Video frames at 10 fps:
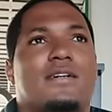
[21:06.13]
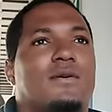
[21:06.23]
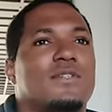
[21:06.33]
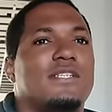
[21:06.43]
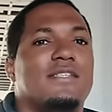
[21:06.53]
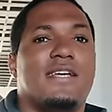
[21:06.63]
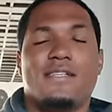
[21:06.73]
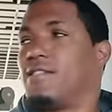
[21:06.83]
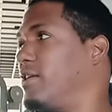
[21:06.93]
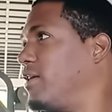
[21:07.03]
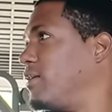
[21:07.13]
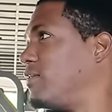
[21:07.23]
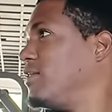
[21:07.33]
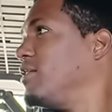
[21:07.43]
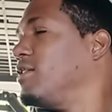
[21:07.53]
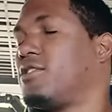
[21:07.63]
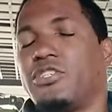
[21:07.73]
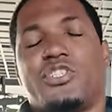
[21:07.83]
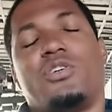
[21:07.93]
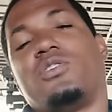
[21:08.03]
I was in Tanzania.
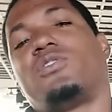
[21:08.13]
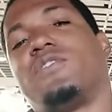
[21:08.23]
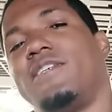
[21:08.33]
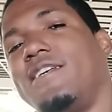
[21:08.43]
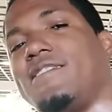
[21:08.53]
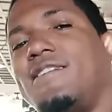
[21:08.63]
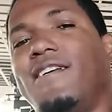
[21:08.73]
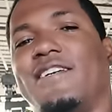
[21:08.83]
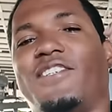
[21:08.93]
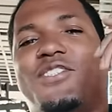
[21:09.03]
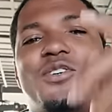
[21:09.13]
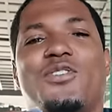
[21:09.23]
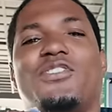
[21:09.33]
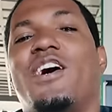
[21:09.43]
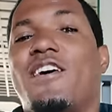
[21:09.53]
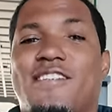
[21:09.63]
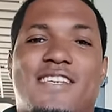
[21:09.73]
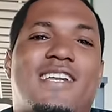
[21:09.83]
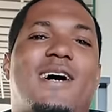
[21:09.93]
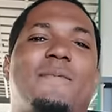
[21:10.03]
So shout out to TZ, shout out to Dar es
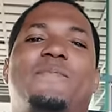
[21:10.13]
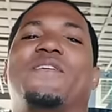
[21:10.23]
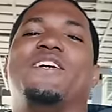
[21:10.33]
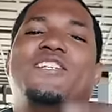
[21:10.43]
Salaam,